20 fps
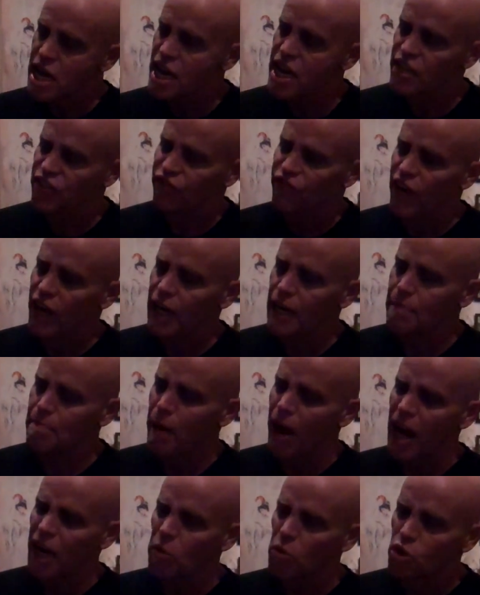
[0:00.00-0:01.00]
His fucking
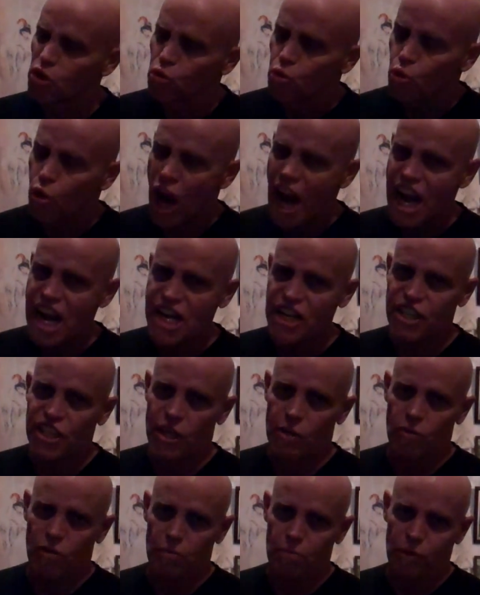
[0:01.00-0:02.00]
body was
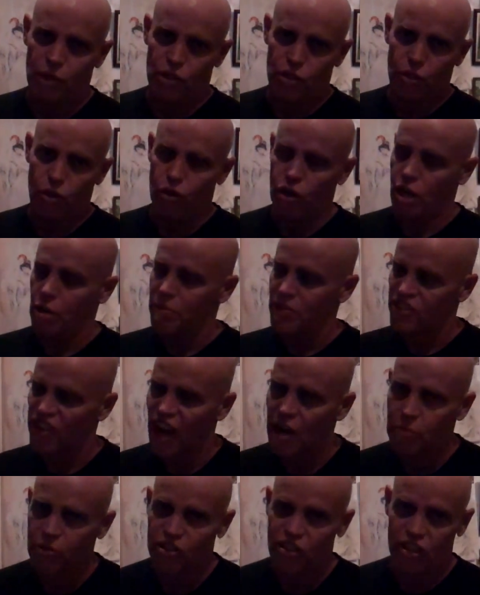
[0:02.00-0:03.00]
raging with plutonium as
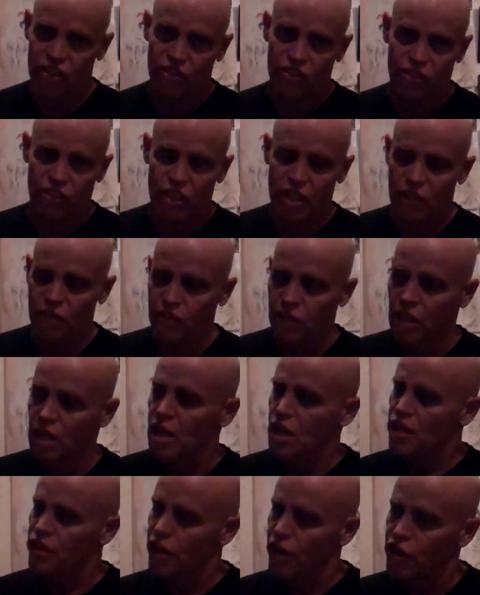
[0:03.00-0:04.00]
I was conceived.
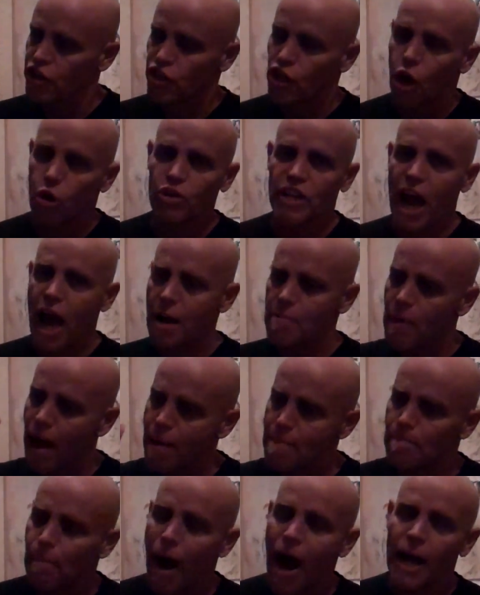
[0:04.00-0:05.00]
There is no doubt
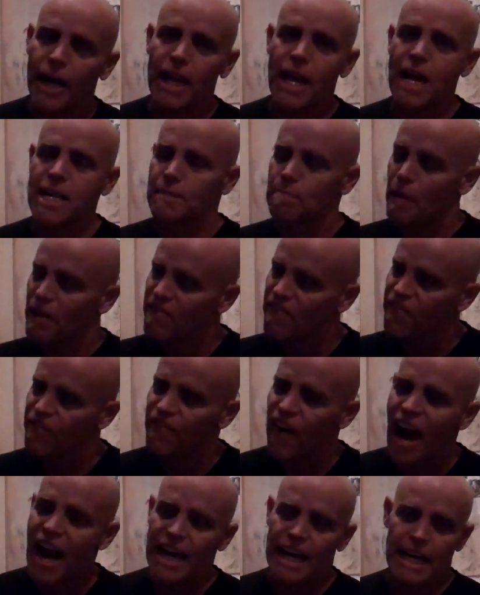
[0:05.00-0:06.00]
my body has been
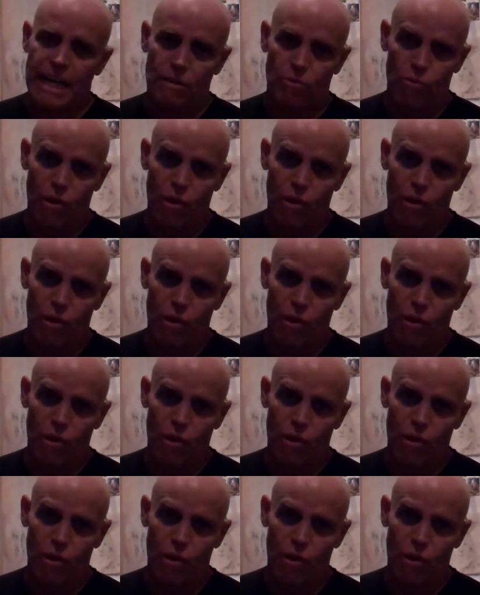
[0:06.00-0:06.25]
fighting